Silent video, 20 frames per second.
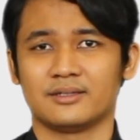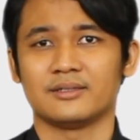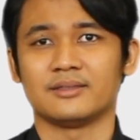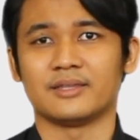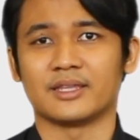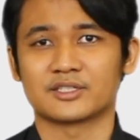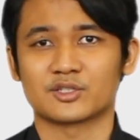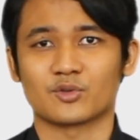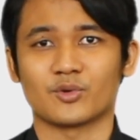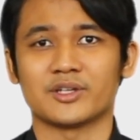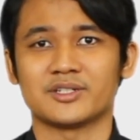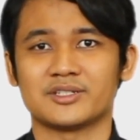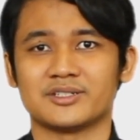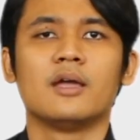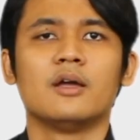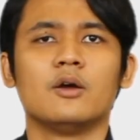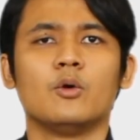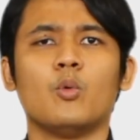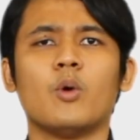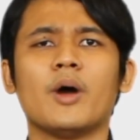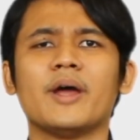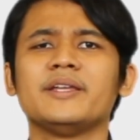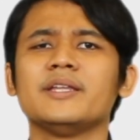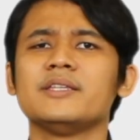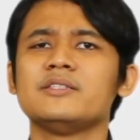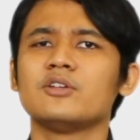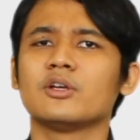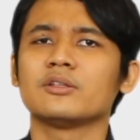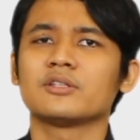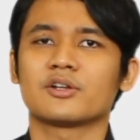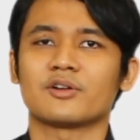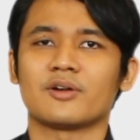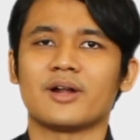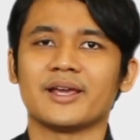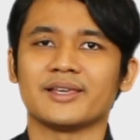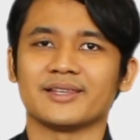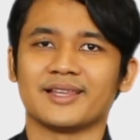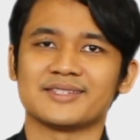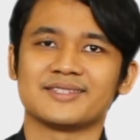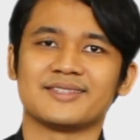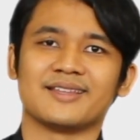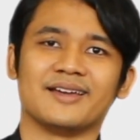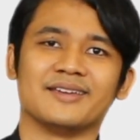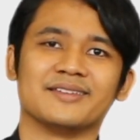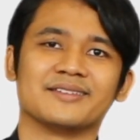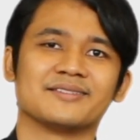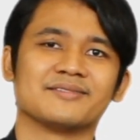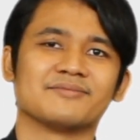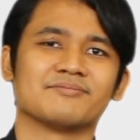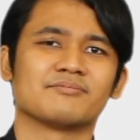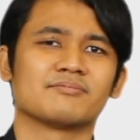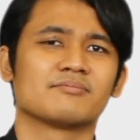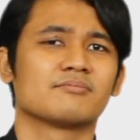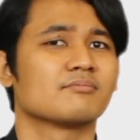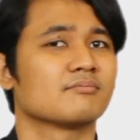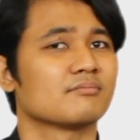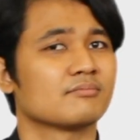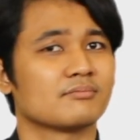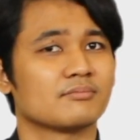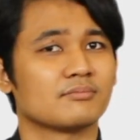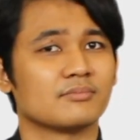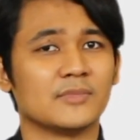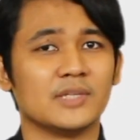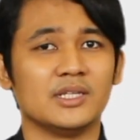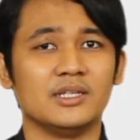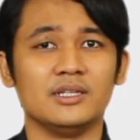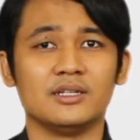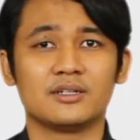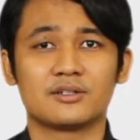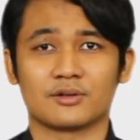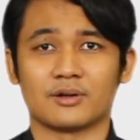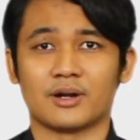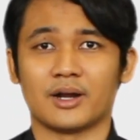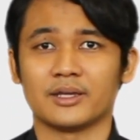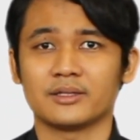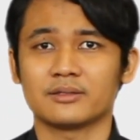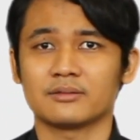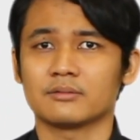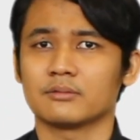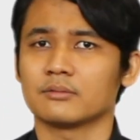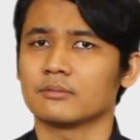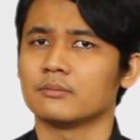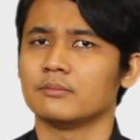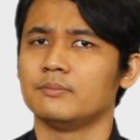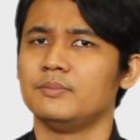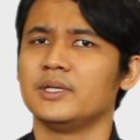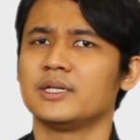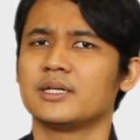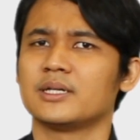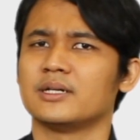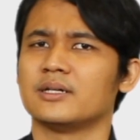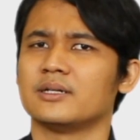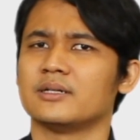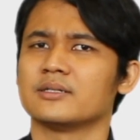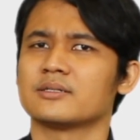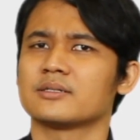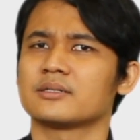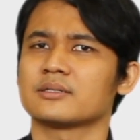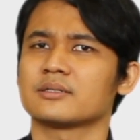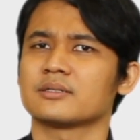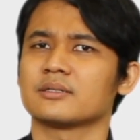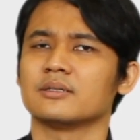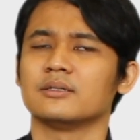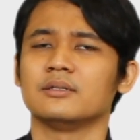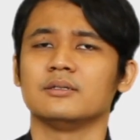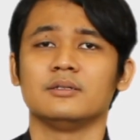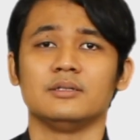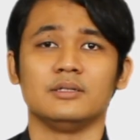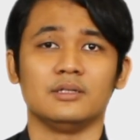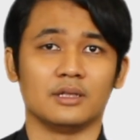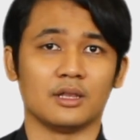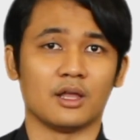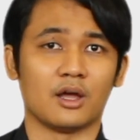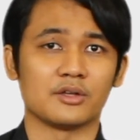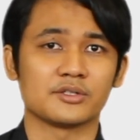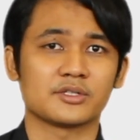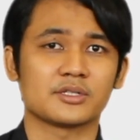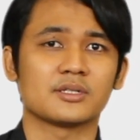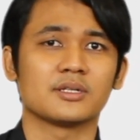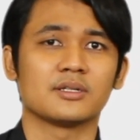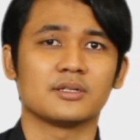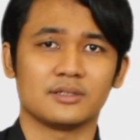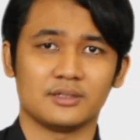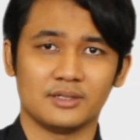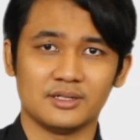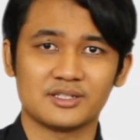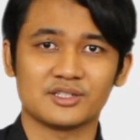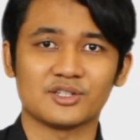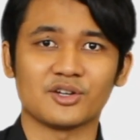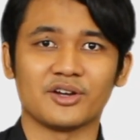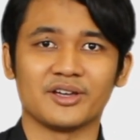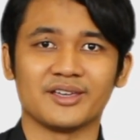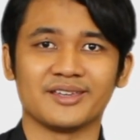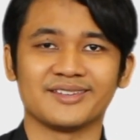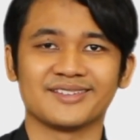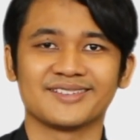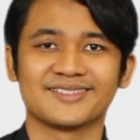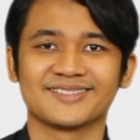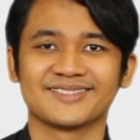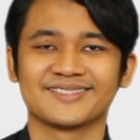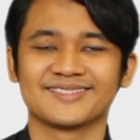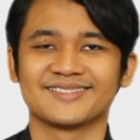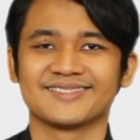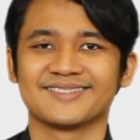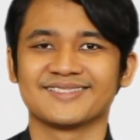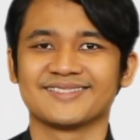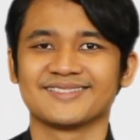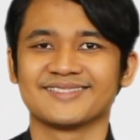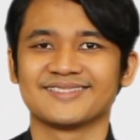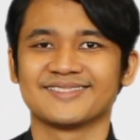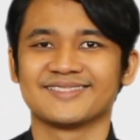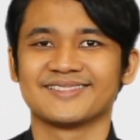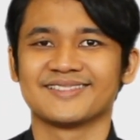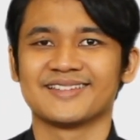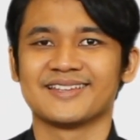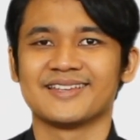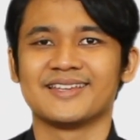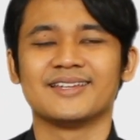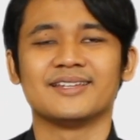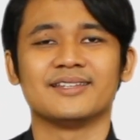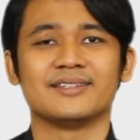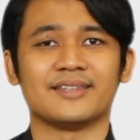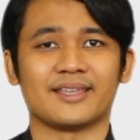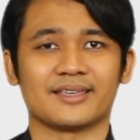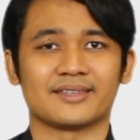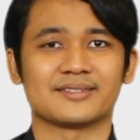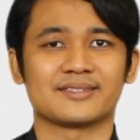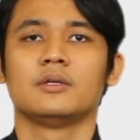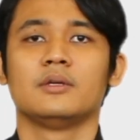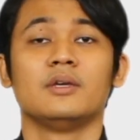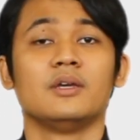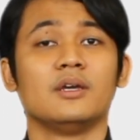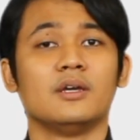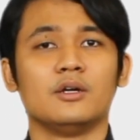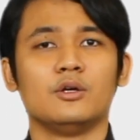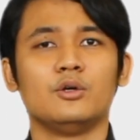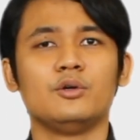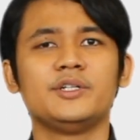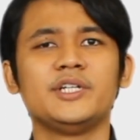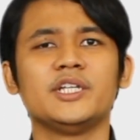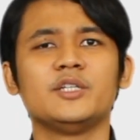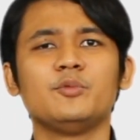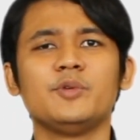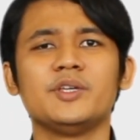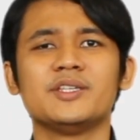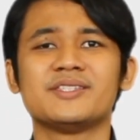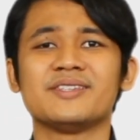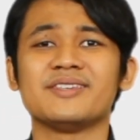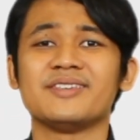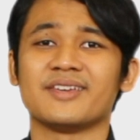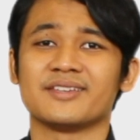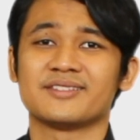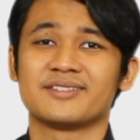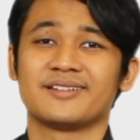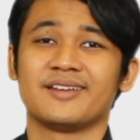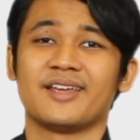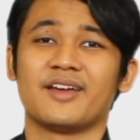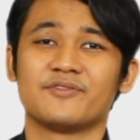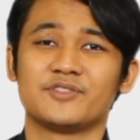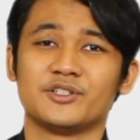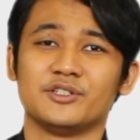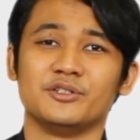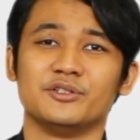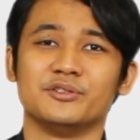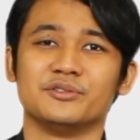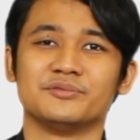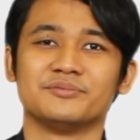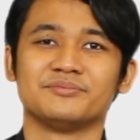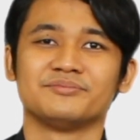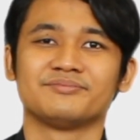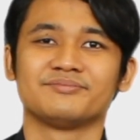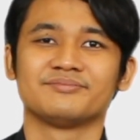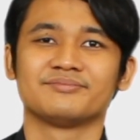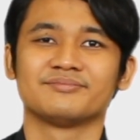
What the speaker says: Next question. Why did John cry last night? He cried because he lost his toy. Next. Who did we see yesterday afternoon?